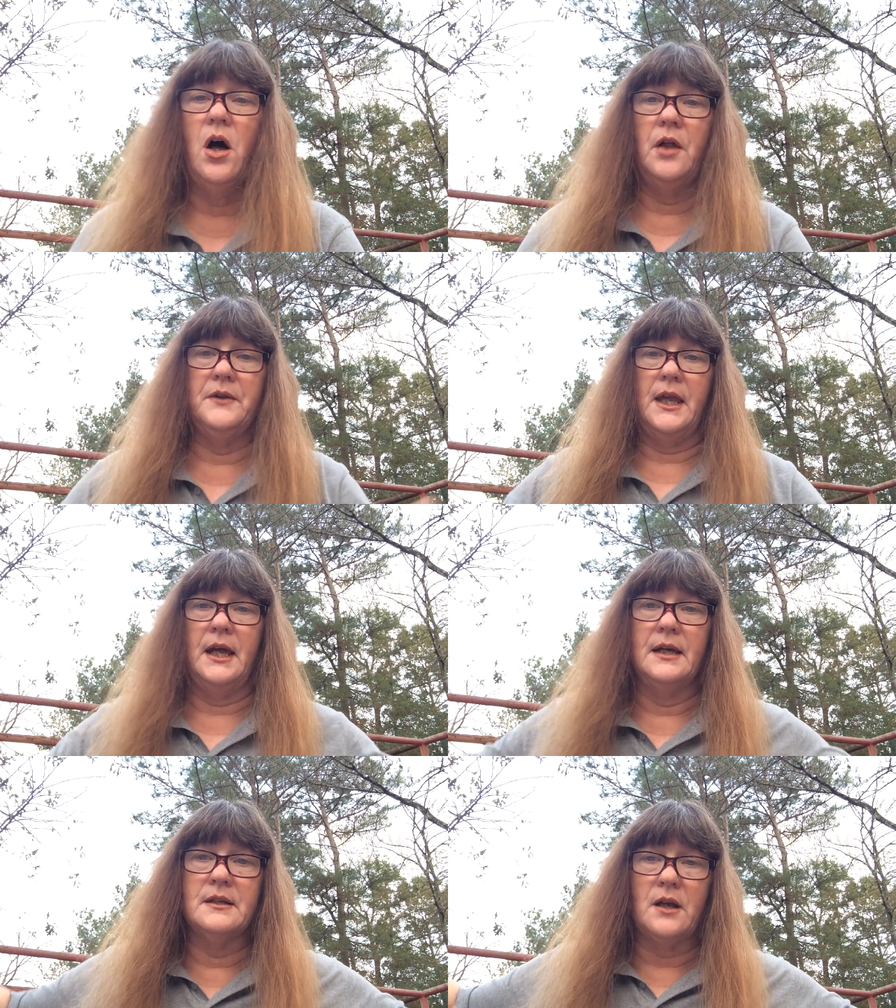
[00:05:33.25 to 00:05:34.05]
on the
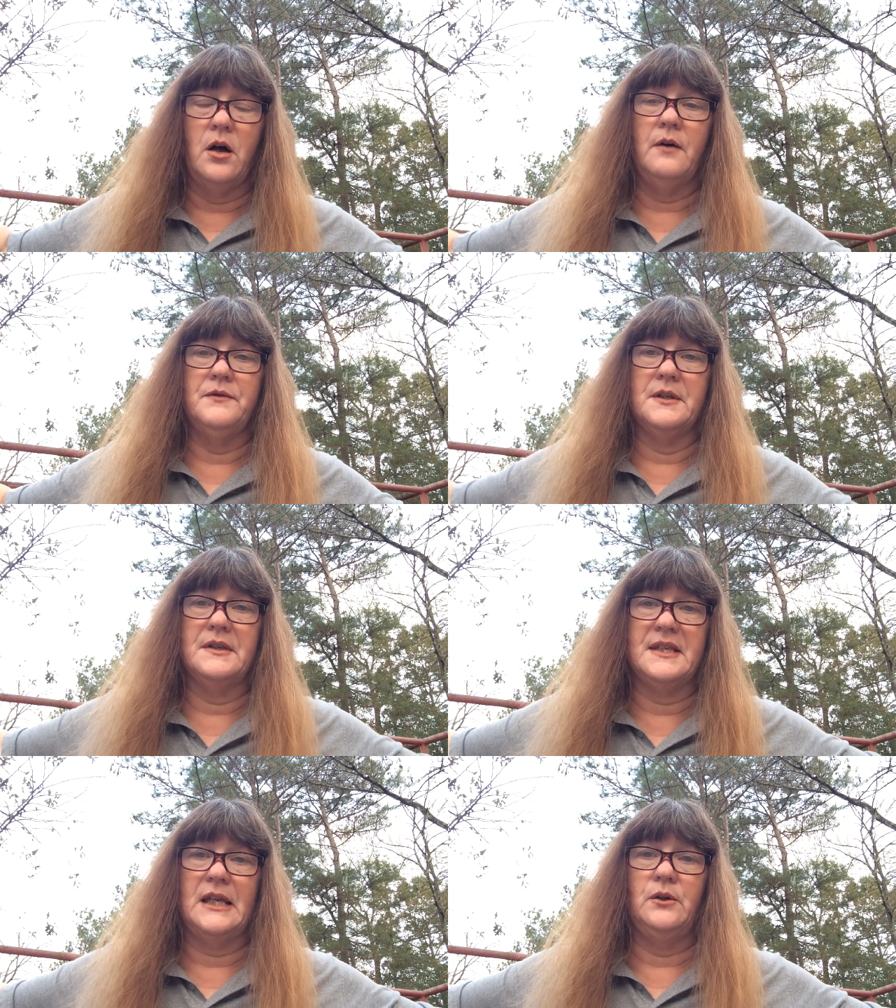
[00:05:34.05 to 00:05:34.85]
end of the
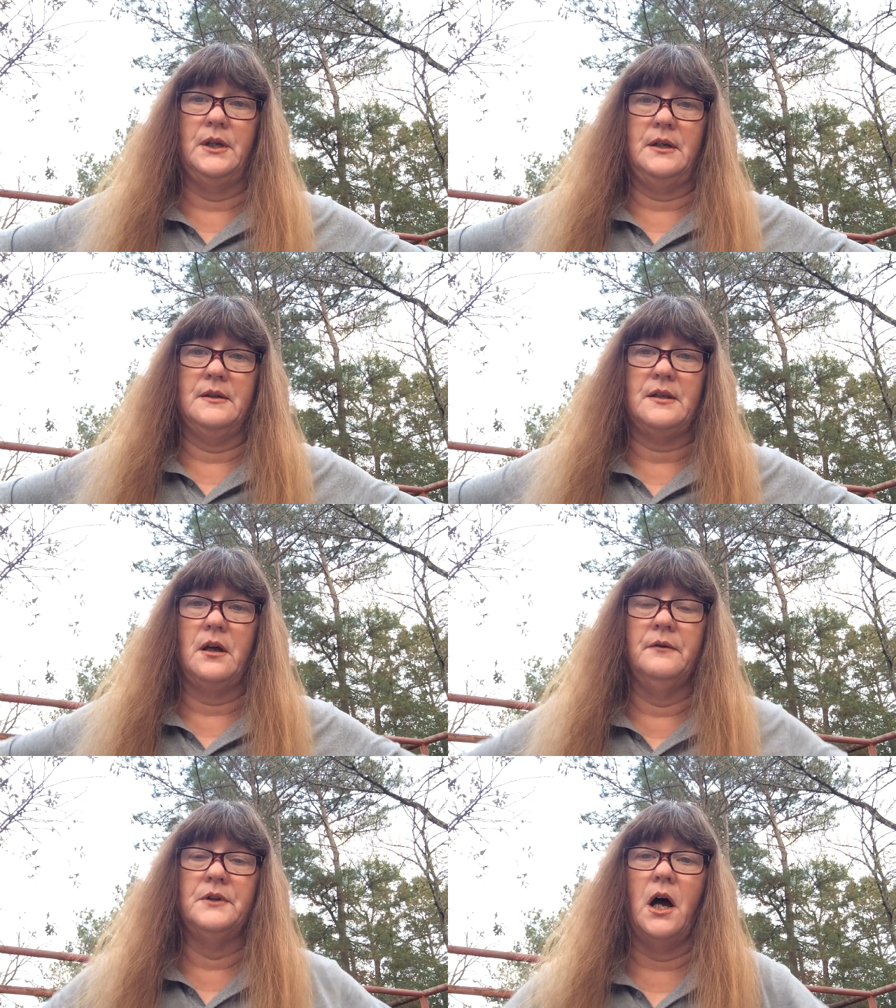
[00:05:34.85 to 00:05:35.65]
zillions
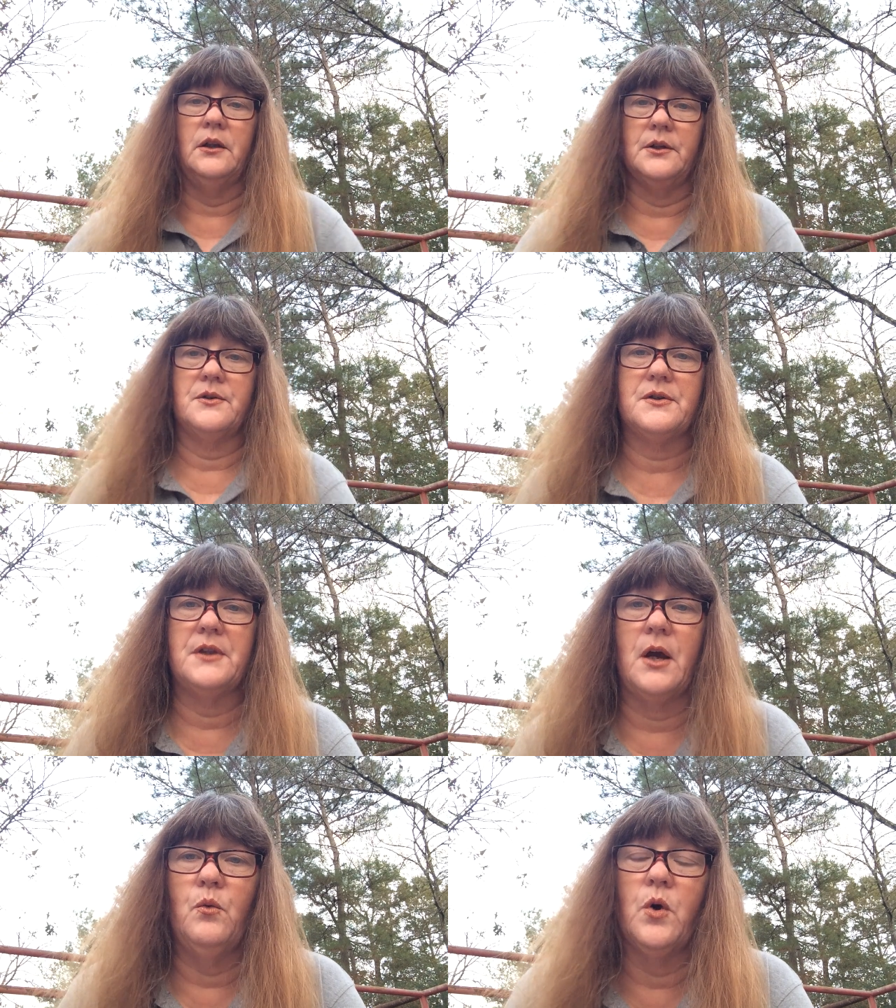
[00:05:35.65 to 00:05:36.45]
of dollars
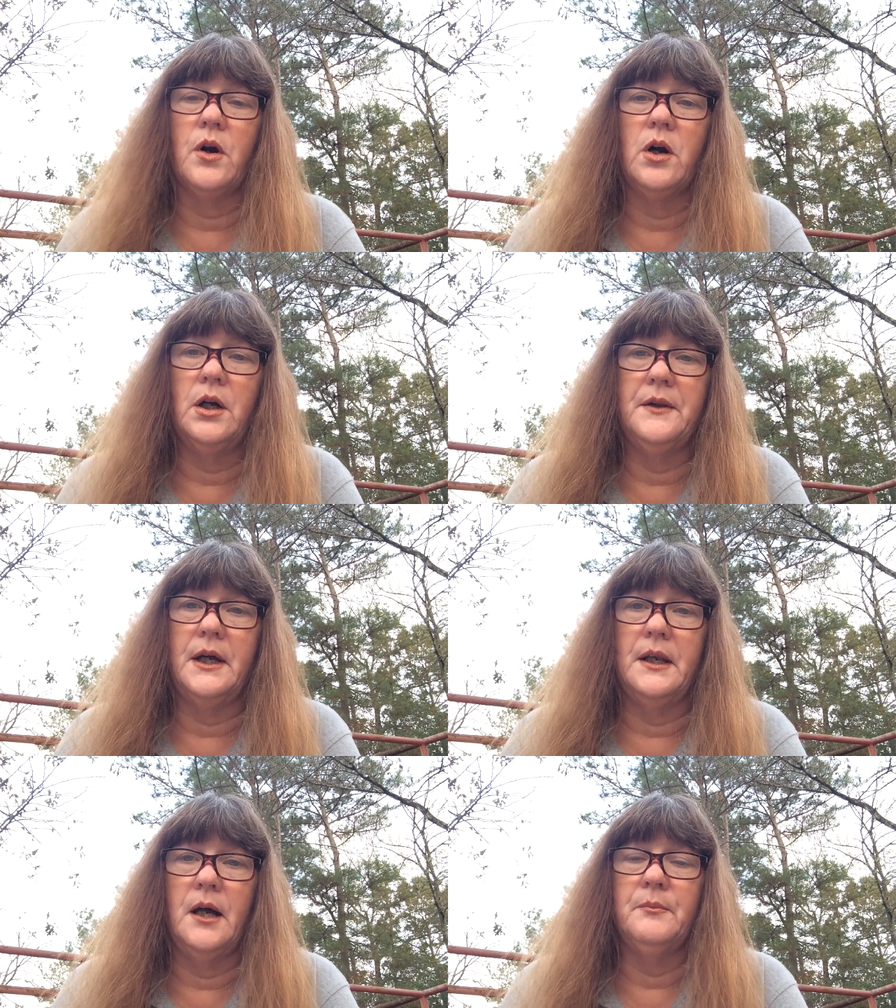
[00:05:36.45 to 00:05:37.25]
that were on
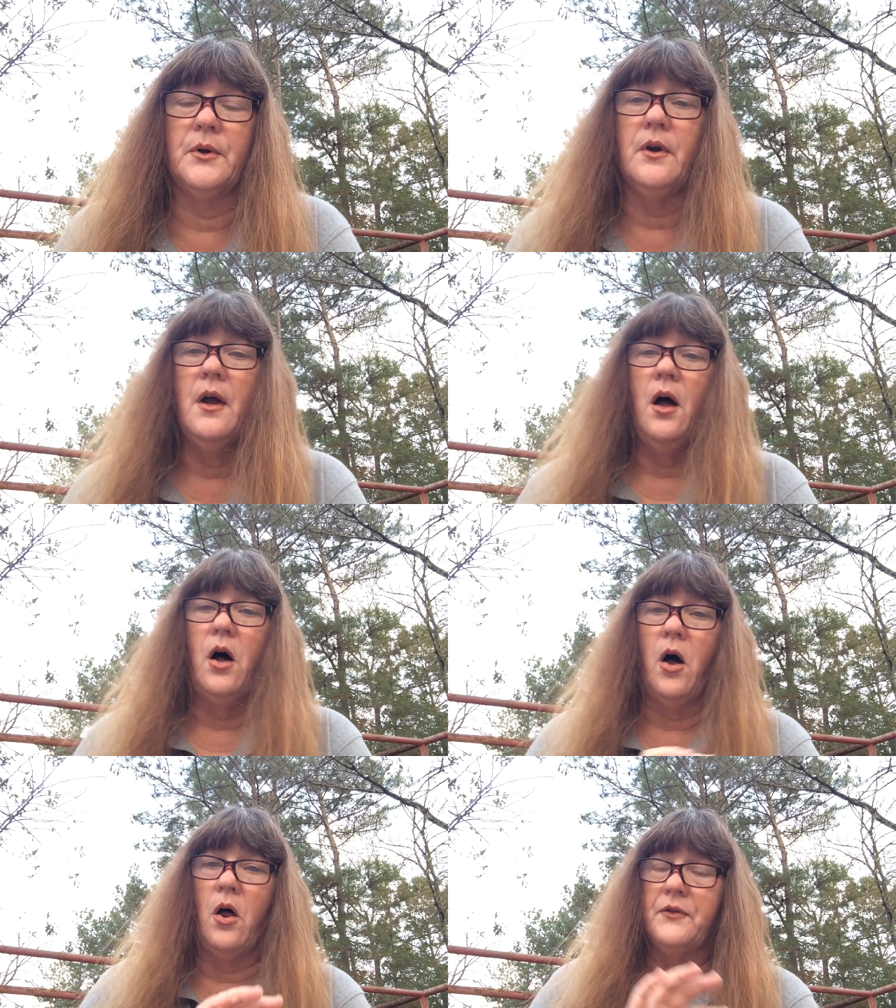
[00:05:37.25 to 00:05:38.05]
that number.
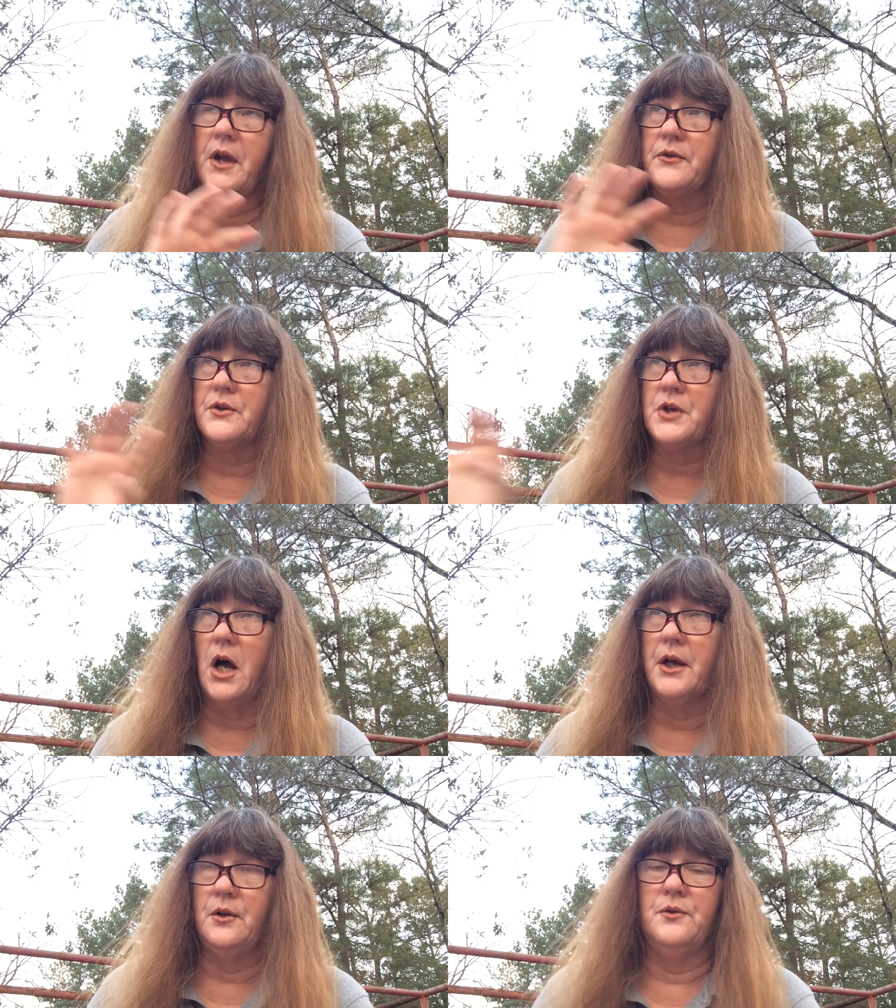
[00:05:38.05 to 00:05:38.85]
All the other
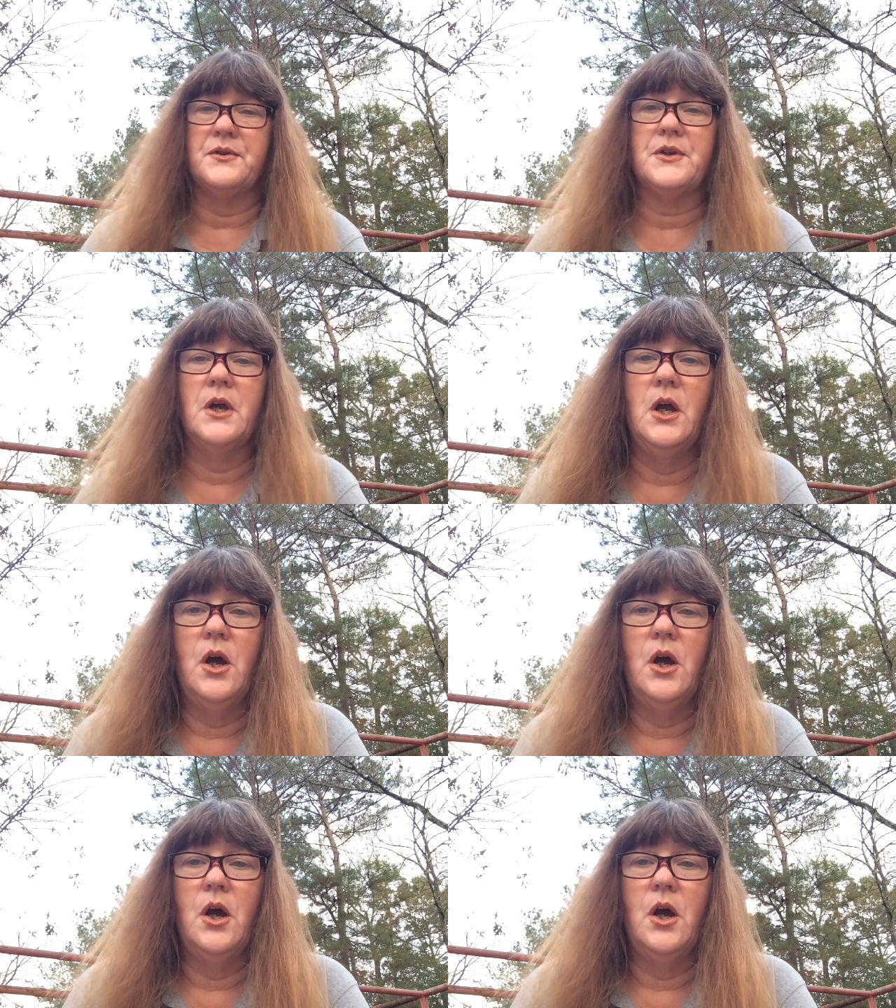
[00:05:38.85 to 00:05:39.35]
tiles